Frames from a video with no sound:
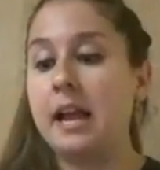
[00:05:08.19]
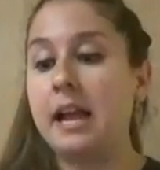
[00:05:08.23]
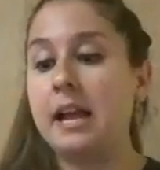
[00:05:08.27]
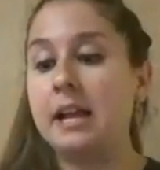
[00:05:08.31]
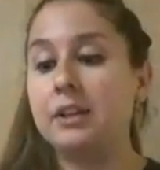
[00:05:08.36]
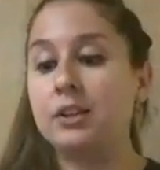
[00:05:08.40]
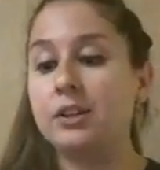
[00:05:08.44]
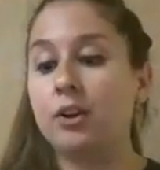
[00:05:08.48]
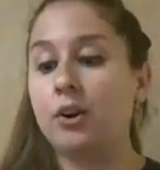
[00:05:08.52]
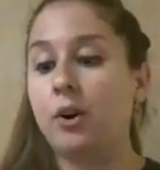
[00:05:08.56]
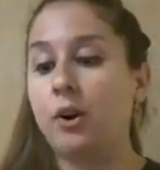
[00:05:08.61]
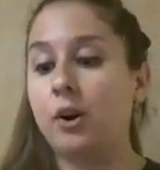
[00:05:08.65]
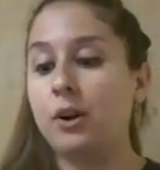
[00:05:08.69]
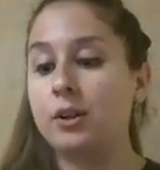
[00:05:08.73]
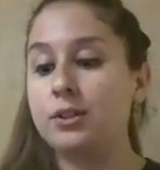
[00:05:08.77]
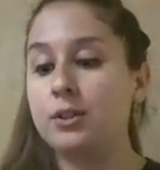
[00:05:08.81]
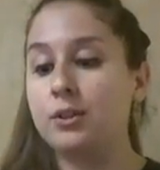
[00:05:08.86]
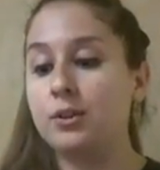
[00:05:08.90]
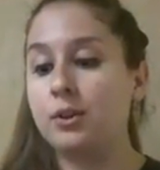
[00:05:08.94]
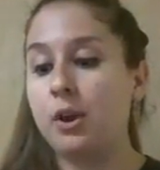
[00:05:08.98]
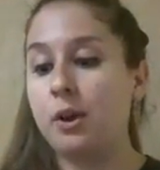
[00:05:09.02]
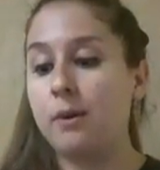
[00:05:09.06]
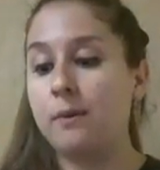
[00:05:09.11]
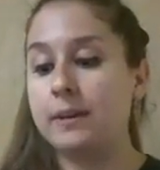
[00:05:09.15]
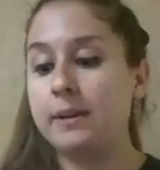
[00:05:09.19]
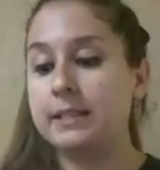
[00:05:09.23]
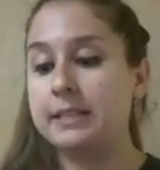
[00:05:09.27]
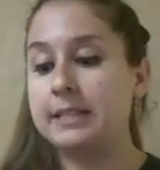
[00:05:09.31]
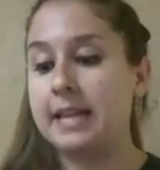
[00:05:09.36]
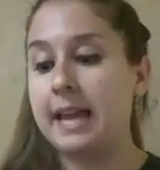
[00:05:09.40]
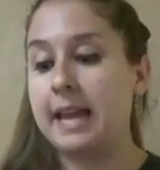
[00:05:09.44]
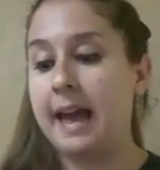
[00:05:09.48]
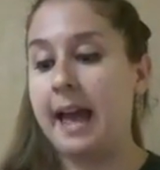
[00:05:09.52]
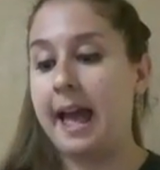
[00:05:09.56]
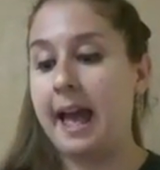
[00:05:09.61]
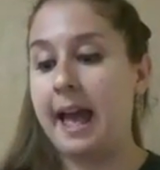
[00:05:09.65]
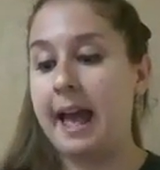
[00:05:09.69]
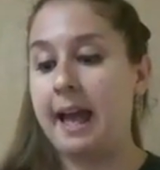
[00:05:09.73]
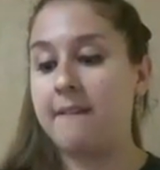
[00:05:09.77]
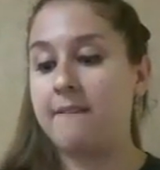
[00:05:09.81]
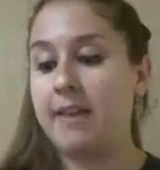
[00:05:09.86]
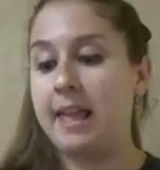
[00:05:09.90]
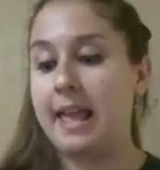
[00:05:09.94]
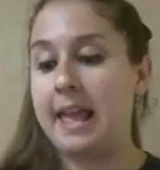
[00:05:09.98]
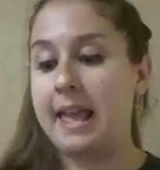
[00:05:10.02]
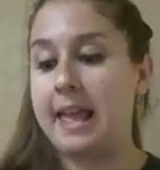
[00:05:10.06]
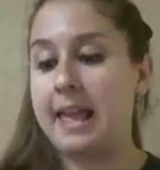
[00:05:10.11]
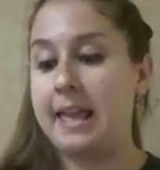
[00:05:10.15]
and you're also going to have
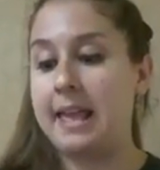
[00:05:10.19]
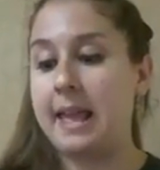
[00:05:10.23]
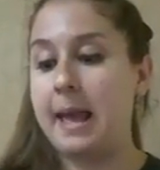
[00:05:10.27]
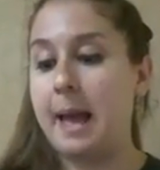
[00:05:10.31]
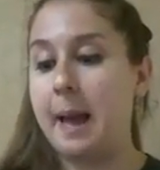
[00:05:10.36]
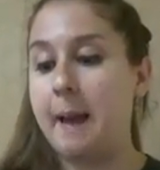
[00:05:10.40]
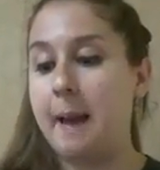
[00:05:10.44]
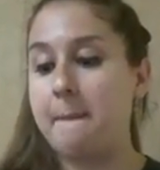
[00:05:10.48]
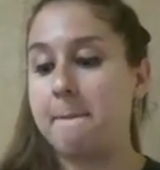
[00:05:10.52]
a